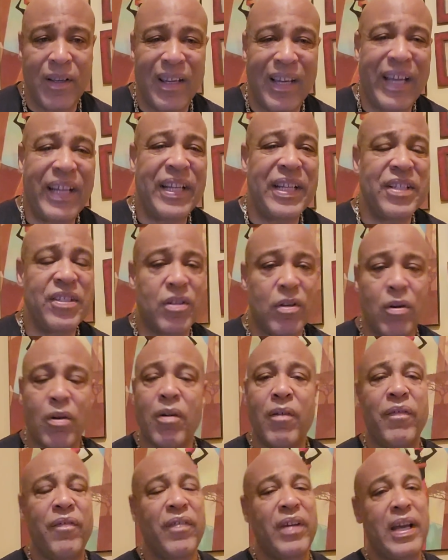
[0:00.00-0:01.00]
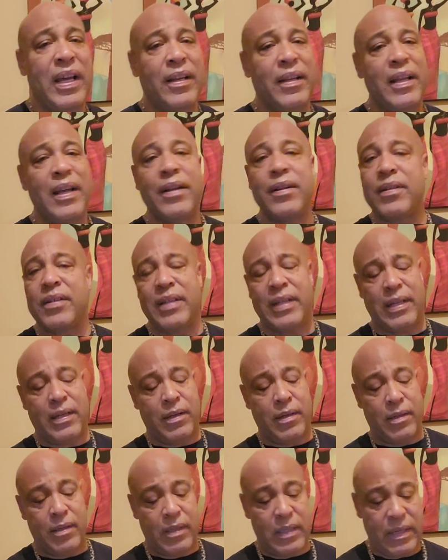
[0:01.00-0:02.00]
And he's glorifying that shit.
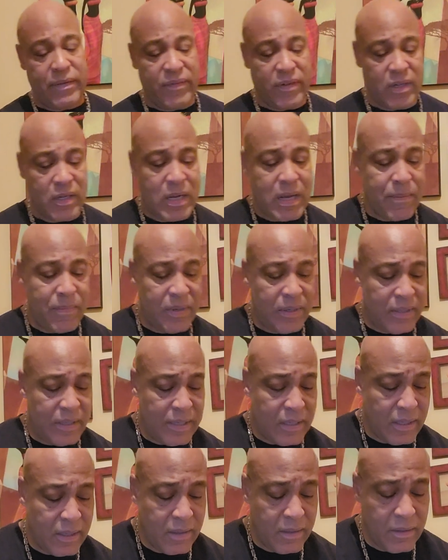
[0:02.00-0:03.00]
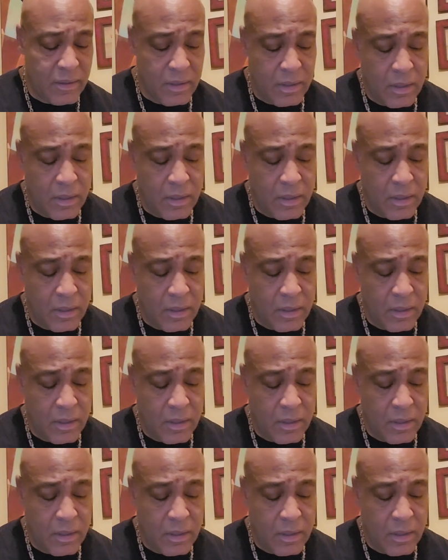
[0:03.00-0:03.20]
Leave a comment there